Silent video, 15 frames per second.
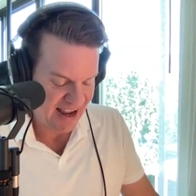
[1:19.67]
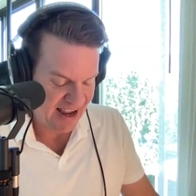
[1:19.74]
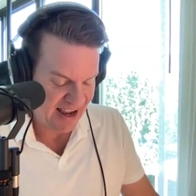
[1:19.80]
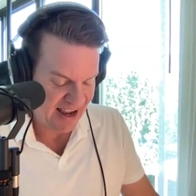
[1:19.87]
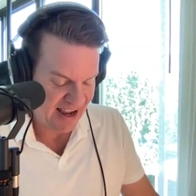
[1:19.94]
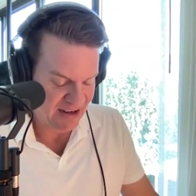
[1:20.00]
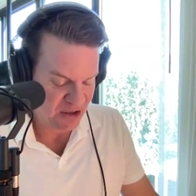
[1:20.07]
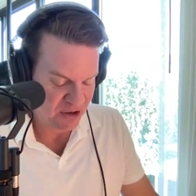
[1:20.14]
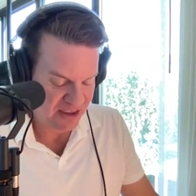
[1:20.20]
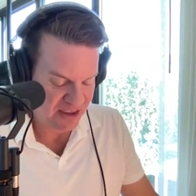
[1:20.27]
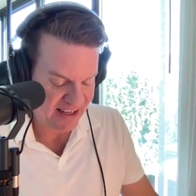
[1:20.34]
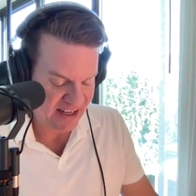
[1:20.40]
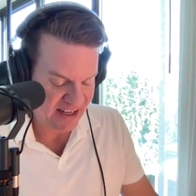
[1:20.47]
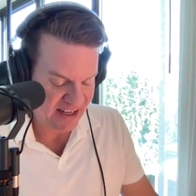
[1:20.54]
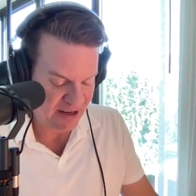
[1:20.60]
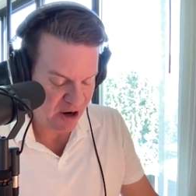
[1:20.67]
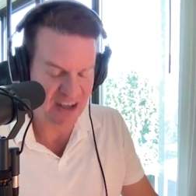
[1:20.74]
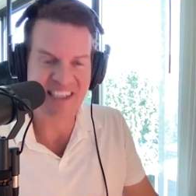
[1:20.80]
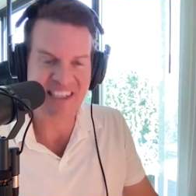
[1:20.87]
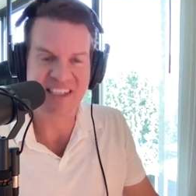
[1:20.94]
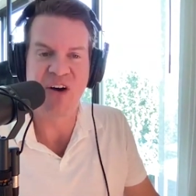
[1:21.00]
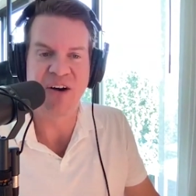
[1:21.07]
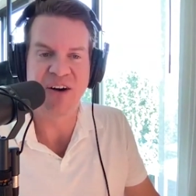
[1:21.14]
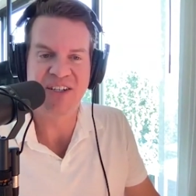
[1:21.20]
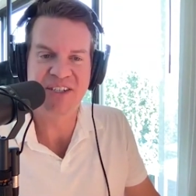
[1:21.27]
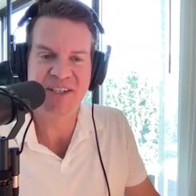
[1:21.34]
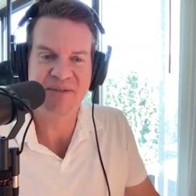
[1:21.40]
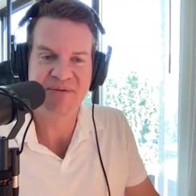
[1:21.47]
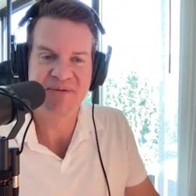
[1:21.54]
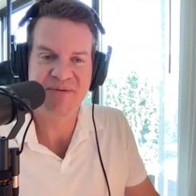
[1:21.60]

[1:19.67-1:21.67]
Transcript: and you're thinking about guitars,